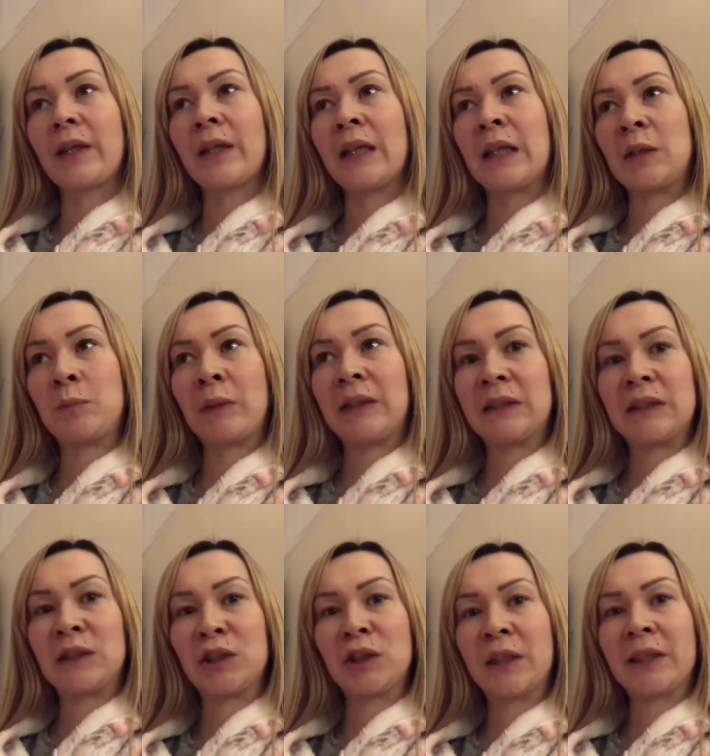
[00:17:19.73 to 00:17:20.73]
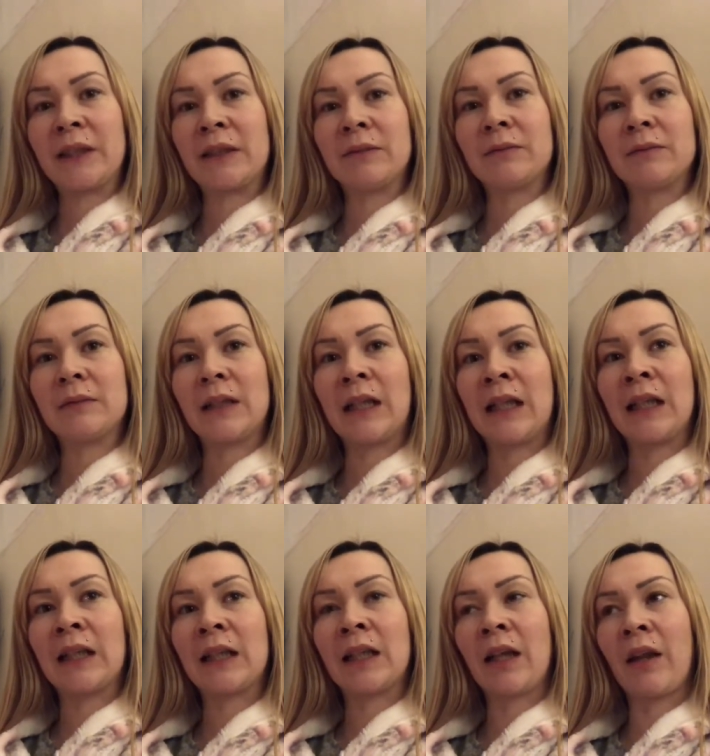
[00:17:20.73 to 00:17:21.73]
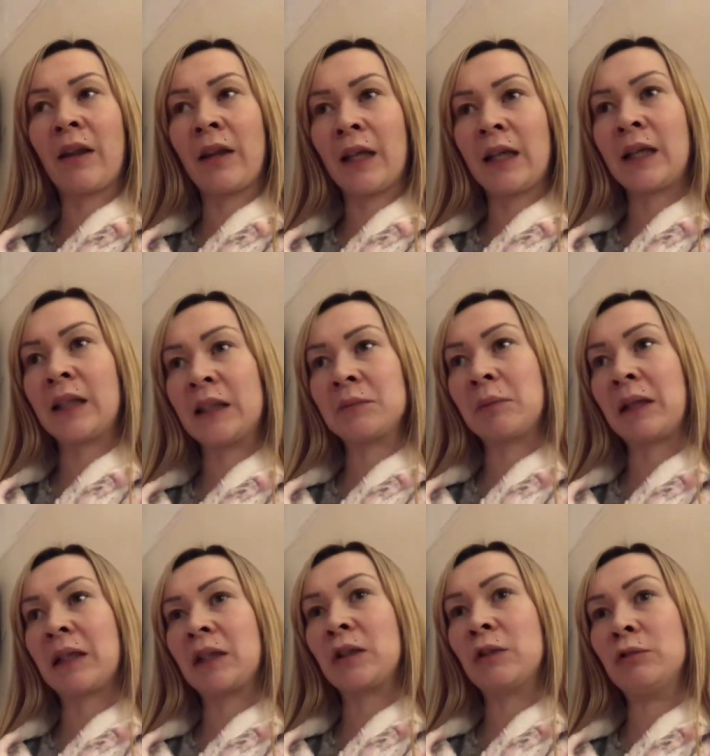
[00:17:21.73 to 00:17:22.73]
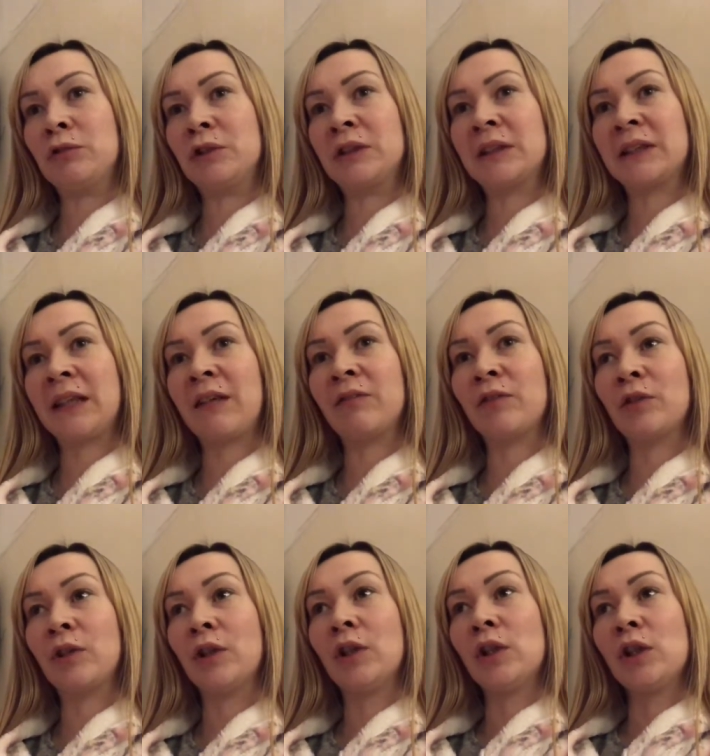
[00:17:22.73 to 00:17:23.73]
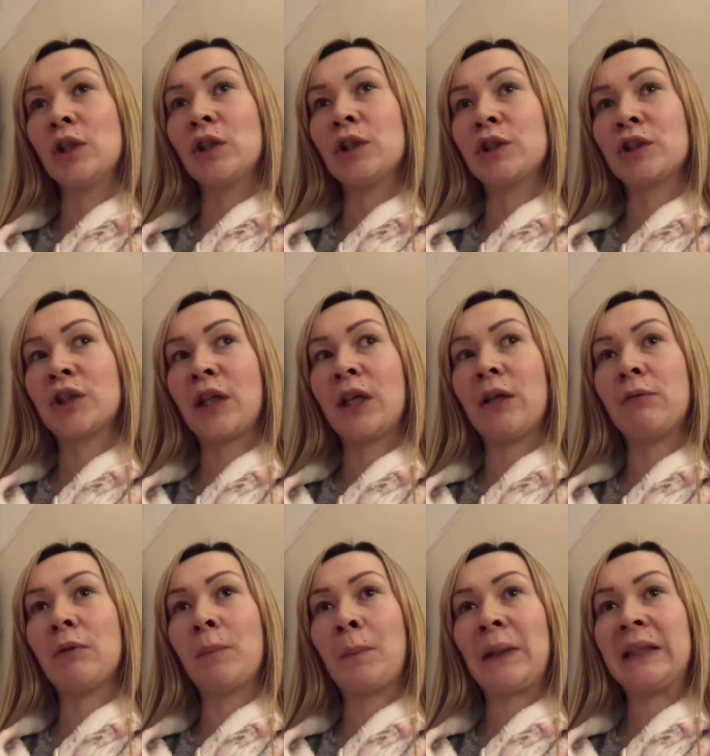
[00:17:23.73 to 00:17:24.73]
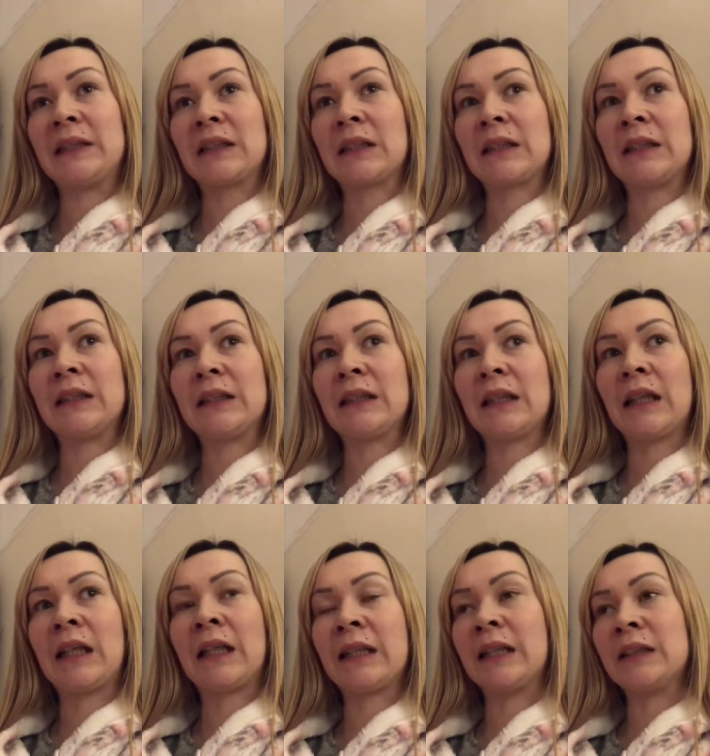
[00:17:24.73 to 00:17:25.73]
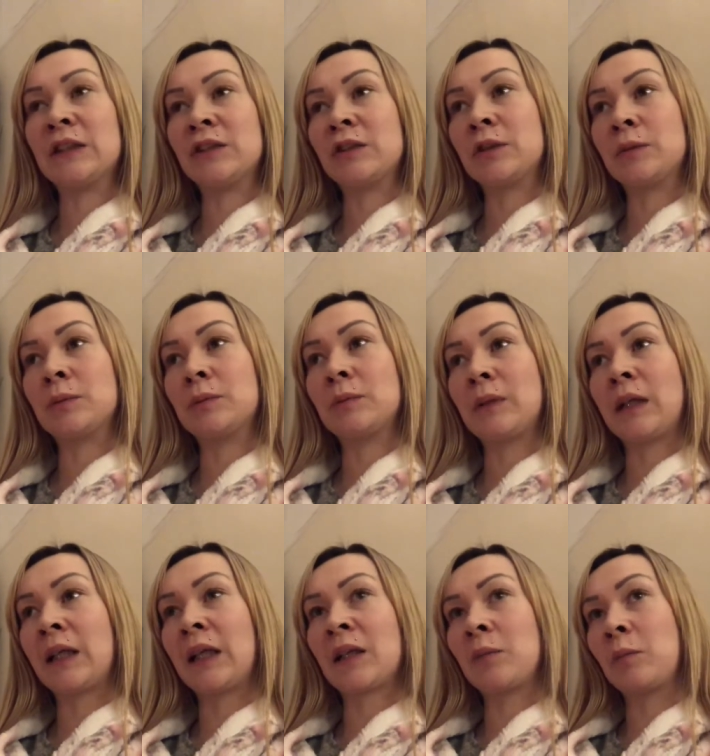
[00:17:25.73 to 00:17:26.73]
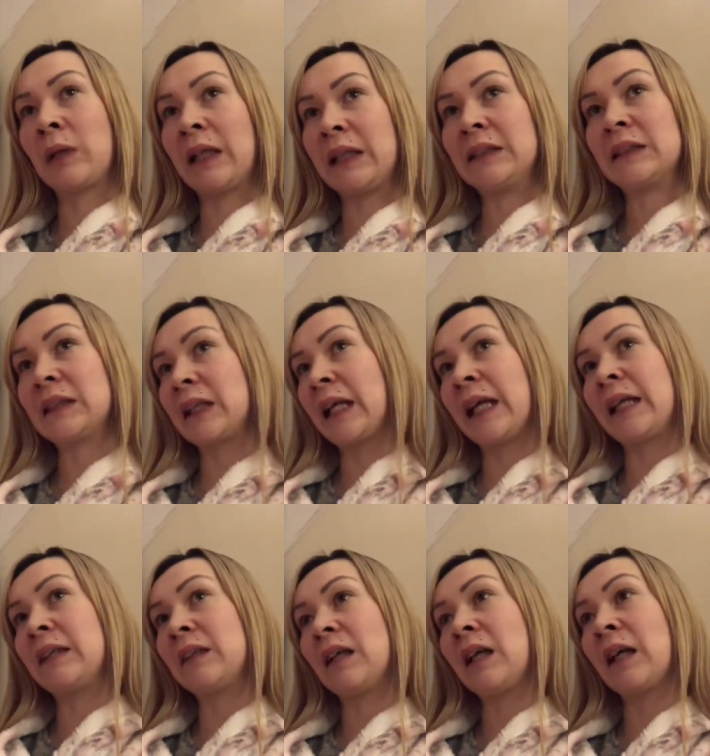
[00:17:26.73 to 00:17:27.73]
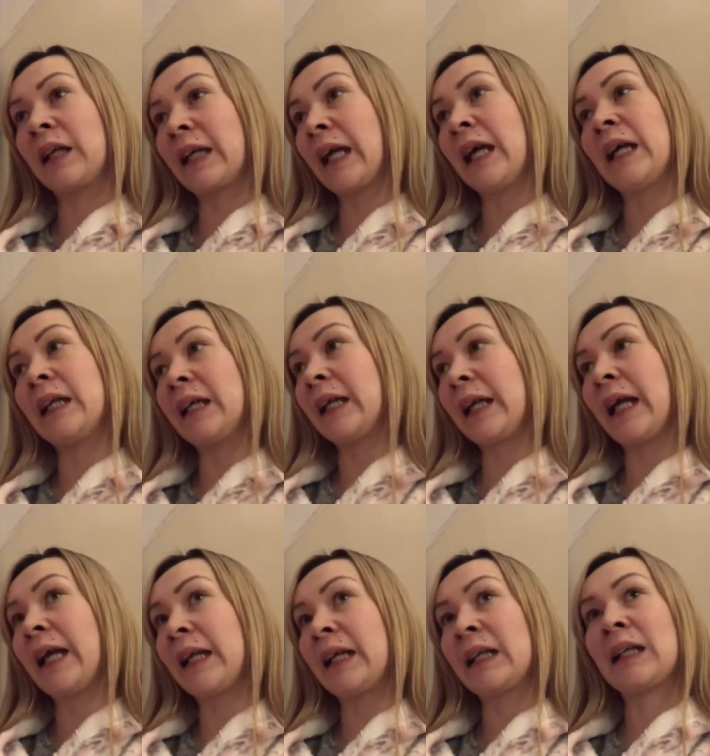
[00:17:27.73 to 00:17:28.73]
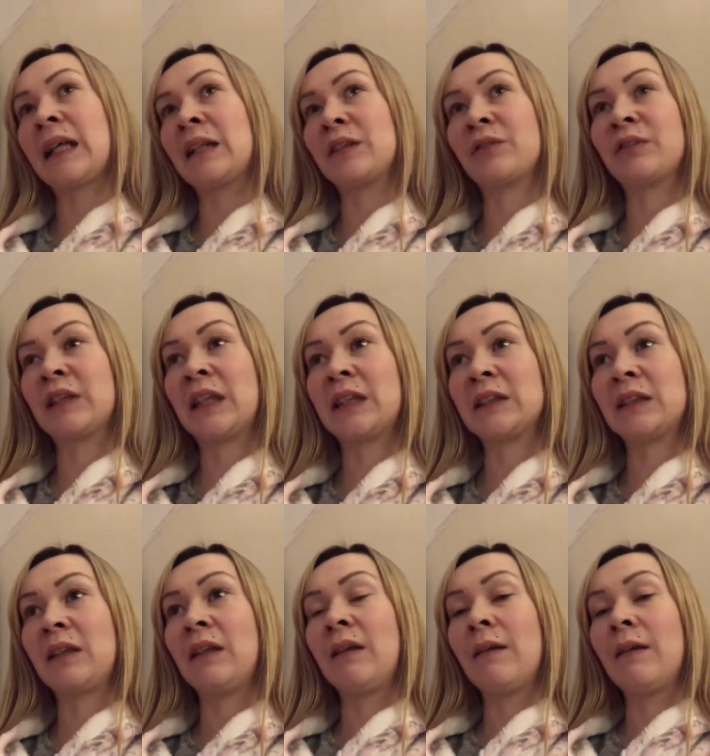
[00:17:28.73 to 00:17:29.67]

is based in China and that is my conclusion to ZAFUL. So basically, I ended up, I complained again and again and again, as I've said,